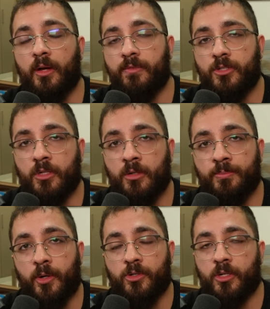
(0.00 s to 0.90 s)
Every single
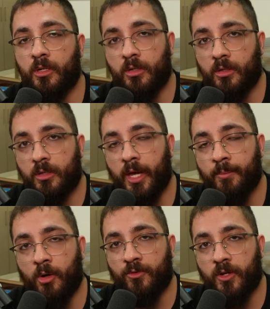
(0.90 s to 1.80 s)
person uh,
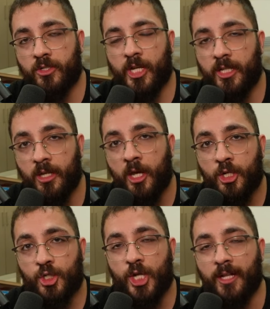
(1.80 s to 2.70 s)
came over his head,
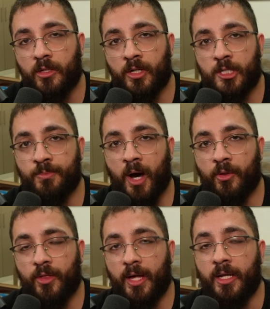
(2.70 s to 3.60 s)
shut on his
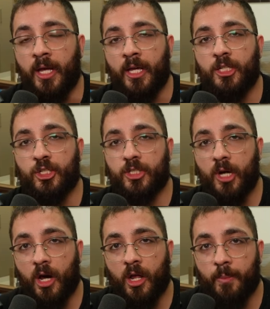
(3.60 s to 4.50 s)
mouth, and he just
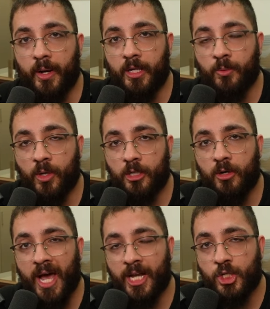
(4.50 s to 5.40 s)
got up and he wanted
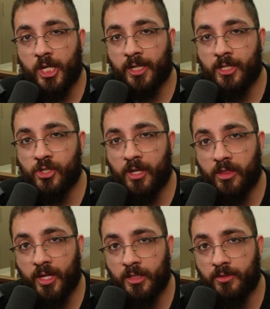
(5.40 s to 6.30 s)
to handshake and say
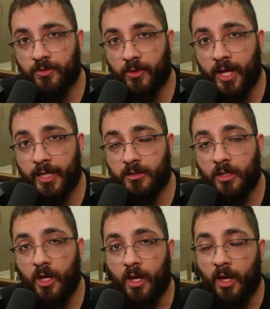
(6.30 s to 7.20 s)
thank you for that
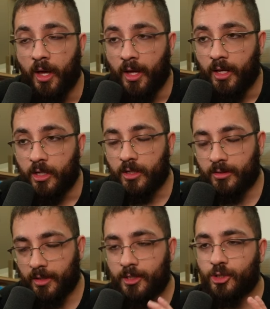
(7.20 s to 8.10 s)

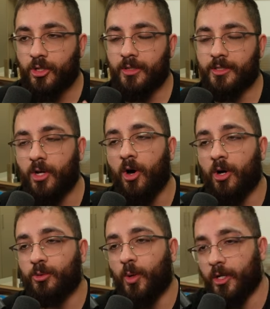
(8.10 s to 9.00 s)
it's it's a hard